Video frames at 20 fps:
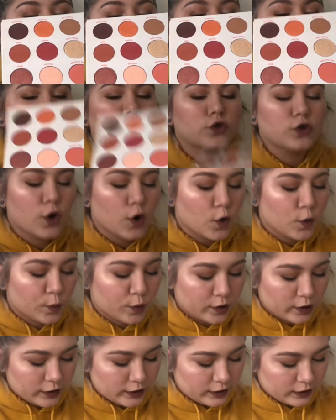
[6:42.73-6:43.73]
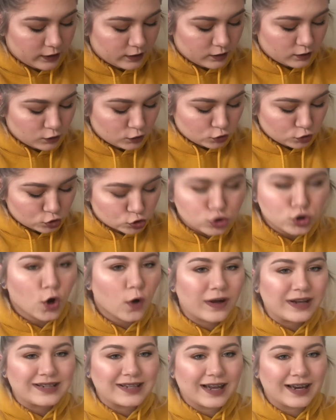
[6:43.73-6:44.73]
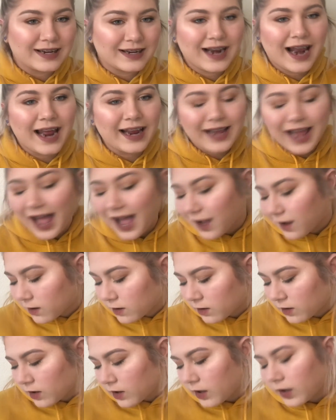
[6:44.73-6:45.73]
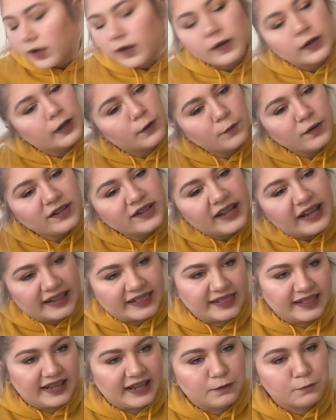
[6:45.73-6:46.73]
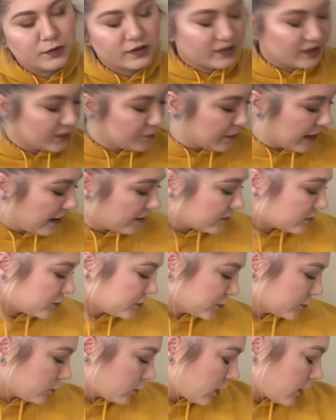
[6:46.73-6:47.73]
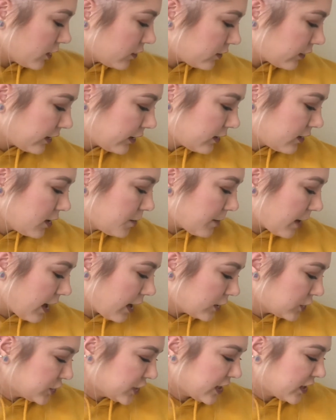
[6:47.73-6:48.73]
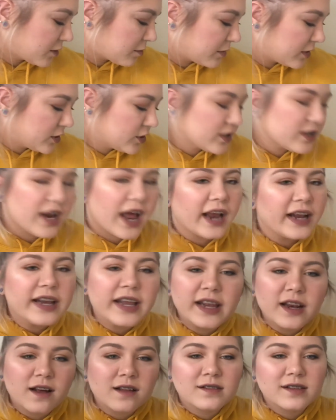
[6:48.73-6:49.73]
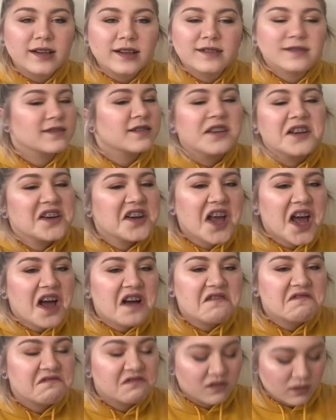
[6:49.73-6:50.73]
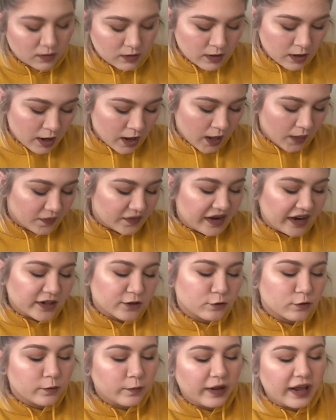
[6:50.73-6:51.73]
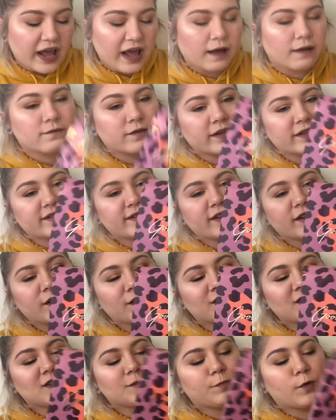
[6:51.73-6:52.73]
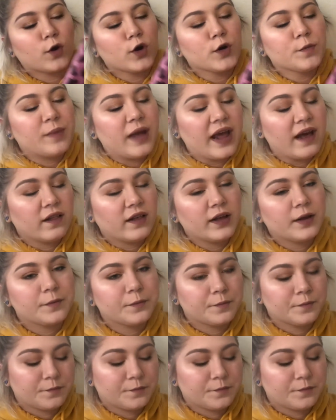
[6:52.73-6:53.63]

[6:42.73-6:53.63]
So pretty. So excited. I got, can we see a theme with these palettes or what? Like, come on, Jazzmen. Did I need all these? No. The next one we have is the Good Sport palette